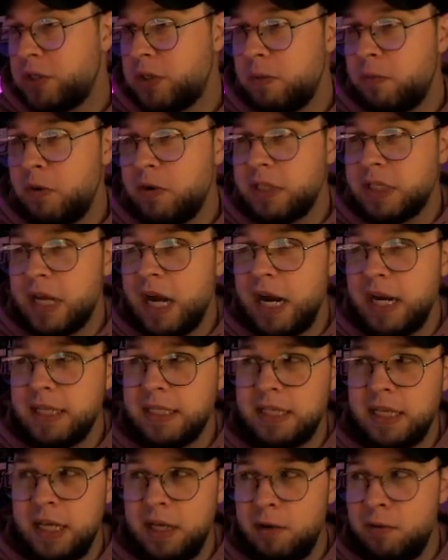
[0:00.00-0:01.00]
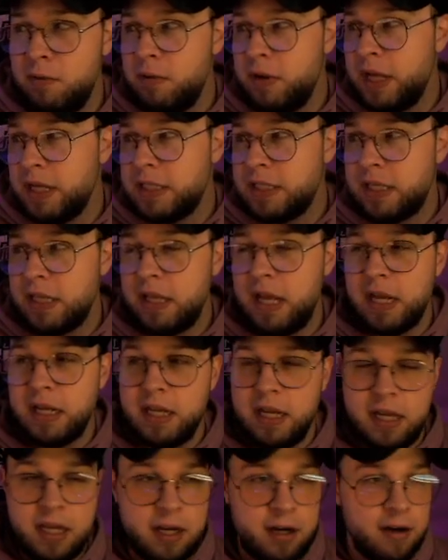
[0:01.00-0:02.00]
So we'll just kind of see who gets
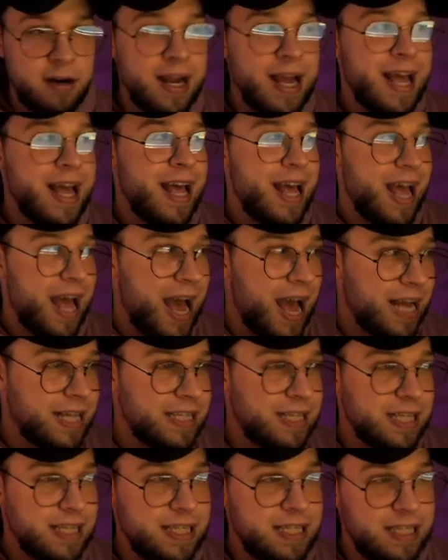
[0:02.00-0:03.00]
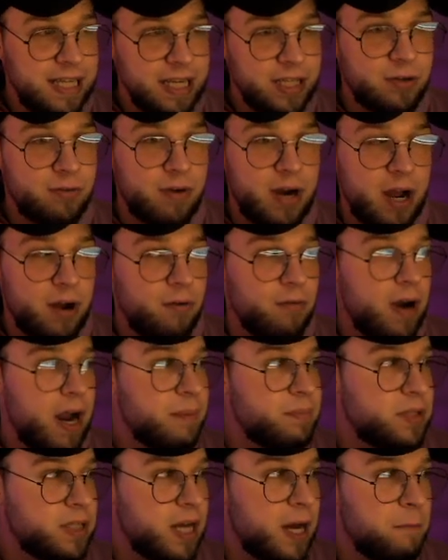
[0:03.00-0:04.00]
selected here as the 6th round
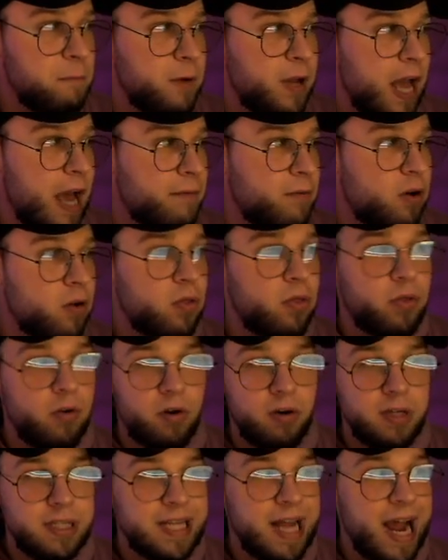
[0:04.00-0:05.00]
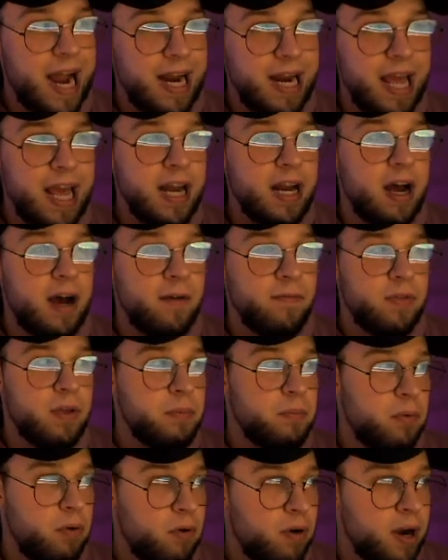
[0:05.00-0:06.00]
wraps up. We have our 3rd tight end off the
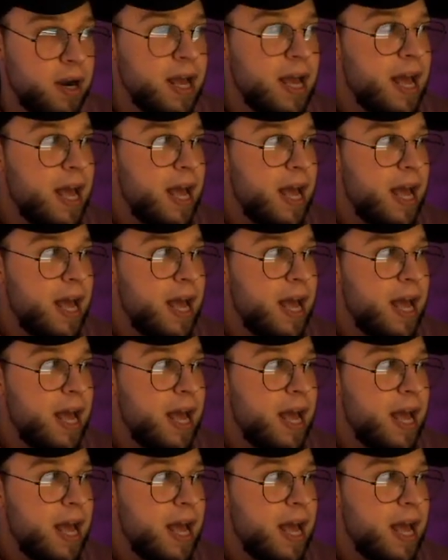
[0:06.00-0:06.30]
board.